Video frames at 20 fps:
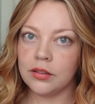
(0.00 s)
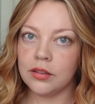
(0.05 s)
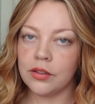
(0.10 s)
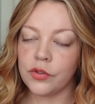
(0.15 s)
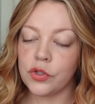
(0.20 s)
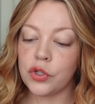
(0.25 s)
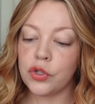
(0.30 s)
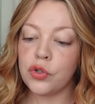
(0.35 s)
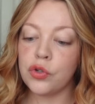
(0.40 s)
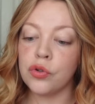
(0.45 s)

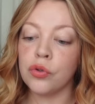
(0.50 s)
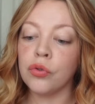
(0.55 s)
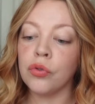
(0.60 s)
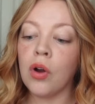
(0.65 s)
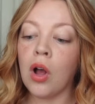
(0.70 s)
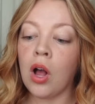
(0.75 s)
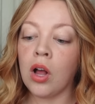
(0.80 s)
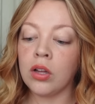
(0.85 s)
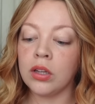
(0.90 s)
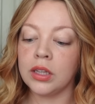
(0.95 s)

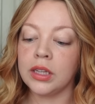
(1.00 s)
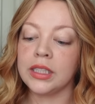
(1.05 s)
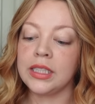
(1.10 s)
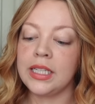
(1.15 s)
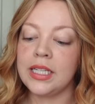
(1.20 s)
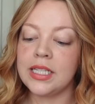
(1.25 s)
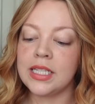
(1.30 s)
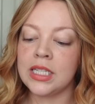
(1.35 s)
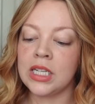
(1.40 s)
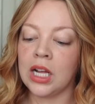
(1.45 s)

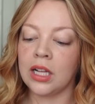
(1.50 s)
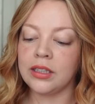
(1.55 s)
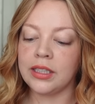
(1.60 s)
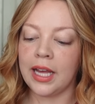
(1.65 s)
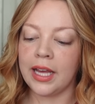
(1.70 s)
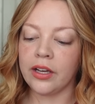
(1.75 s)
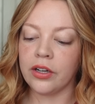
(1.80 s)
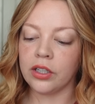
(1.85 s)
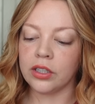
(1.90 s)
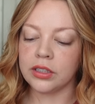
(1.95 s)
strongly did not
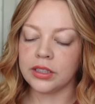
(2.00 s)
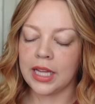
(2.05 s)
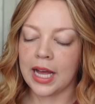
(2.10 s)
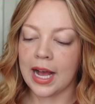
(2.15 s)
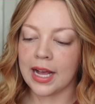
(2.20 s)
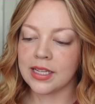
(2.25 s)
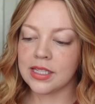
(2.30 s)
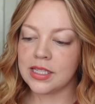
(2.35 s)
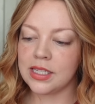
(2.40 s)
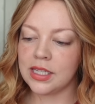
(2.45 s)
like her
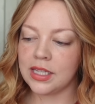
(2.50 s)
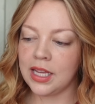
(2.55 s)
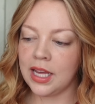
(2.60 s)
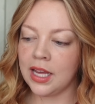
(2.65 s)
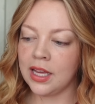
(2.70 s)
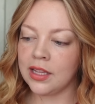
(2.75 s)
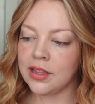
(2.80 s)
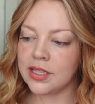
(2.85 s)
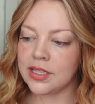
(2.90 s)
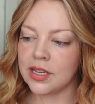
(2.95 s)
last
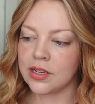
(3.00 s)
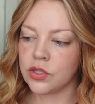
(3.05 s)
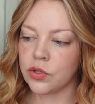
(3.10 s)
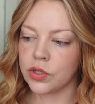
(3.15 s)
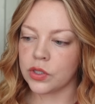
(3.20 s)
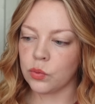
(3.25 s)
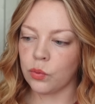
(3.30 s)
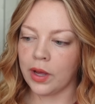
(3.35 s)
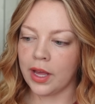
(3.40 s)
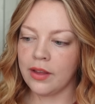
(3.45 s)
thing, The
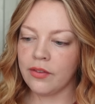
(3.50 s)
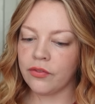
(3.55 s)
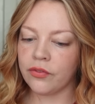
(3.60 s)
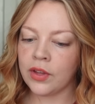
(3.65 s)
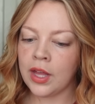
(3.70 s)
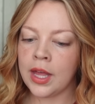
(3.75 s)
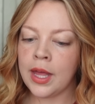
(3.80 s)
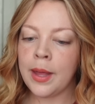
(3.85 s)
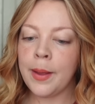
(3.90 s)
Centaur's Wife,